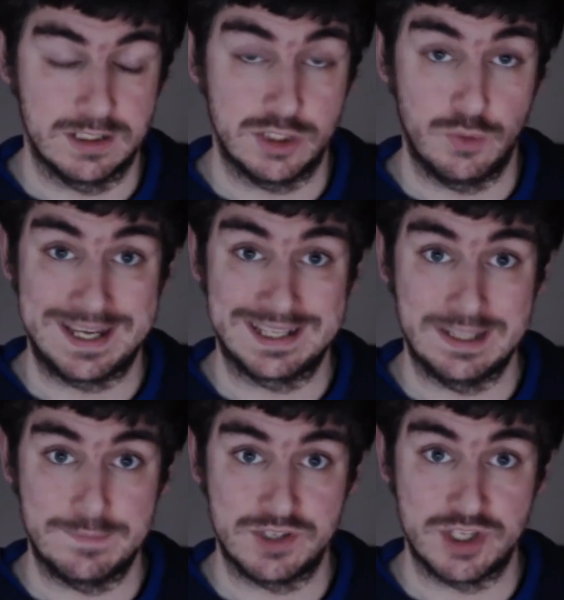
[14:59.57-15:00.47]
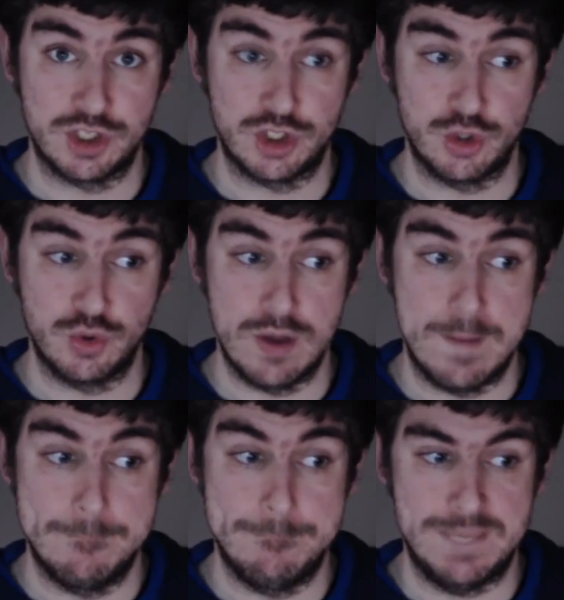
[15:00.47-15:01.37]
to eclipse the $2
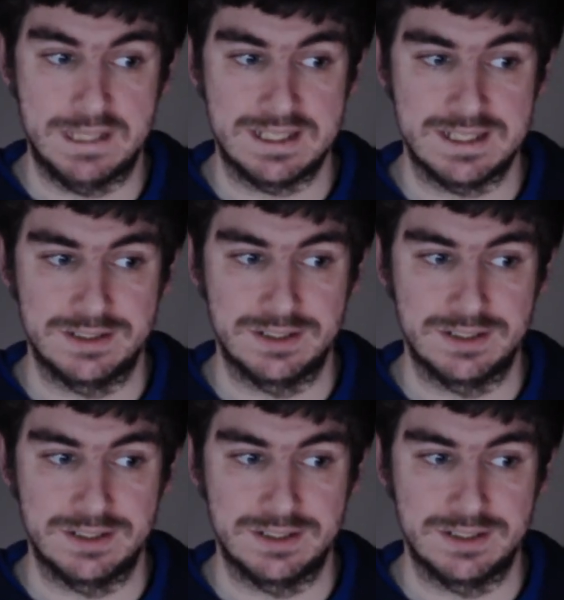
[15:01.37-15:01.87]
billion